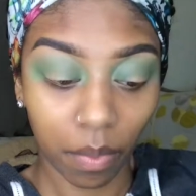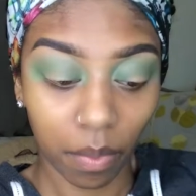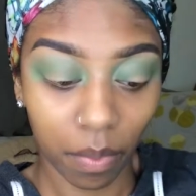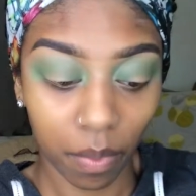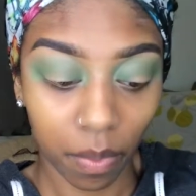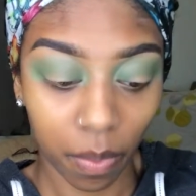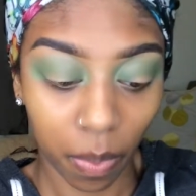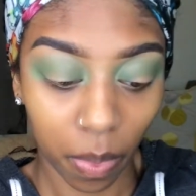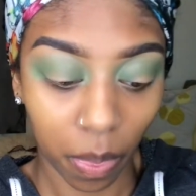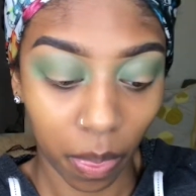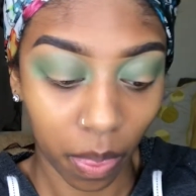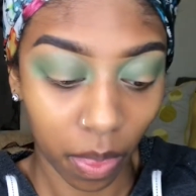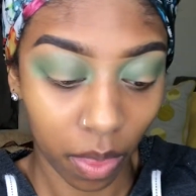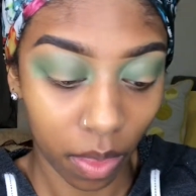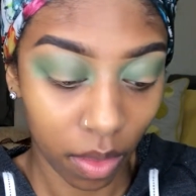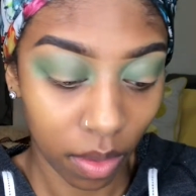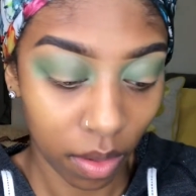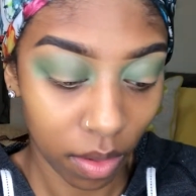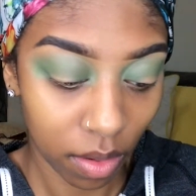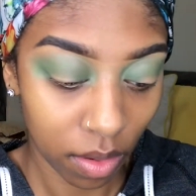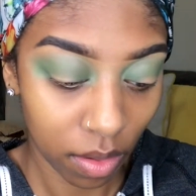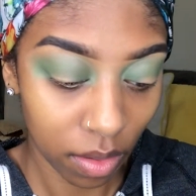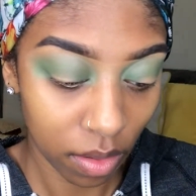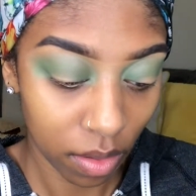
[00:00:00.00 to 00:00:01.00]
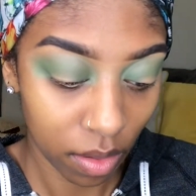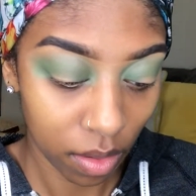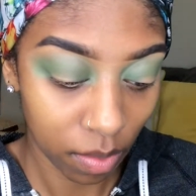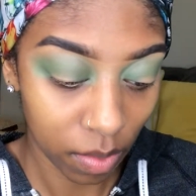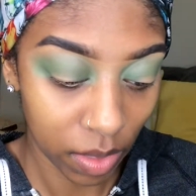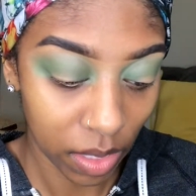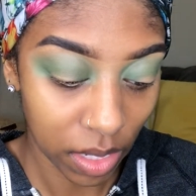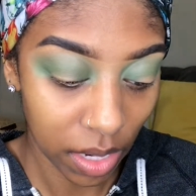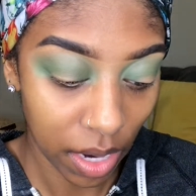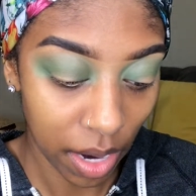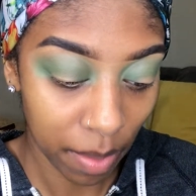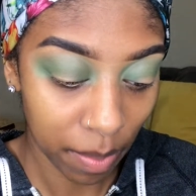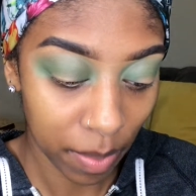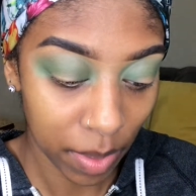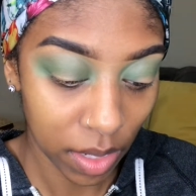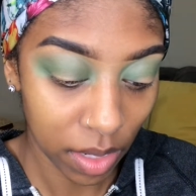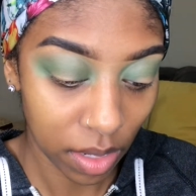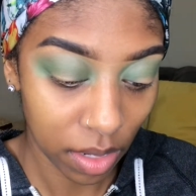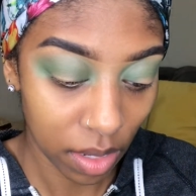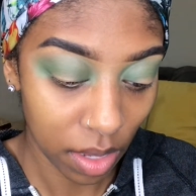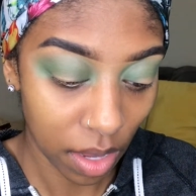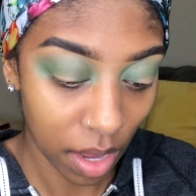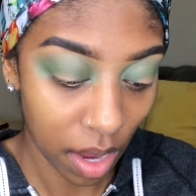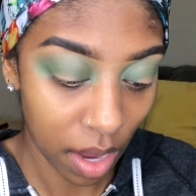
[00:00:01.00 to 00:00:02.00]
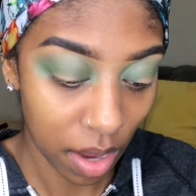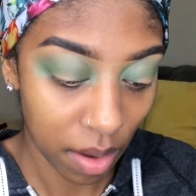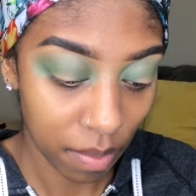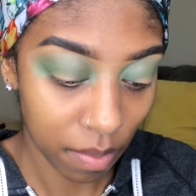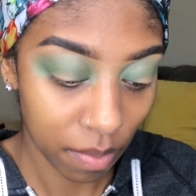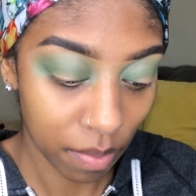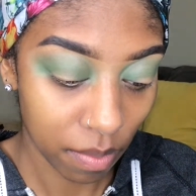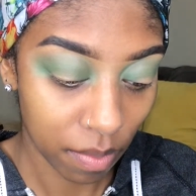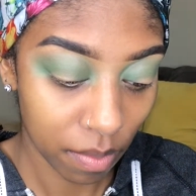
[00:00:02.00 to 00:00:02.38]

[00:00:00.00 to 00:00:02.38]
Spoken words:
So I'm going to tap into that.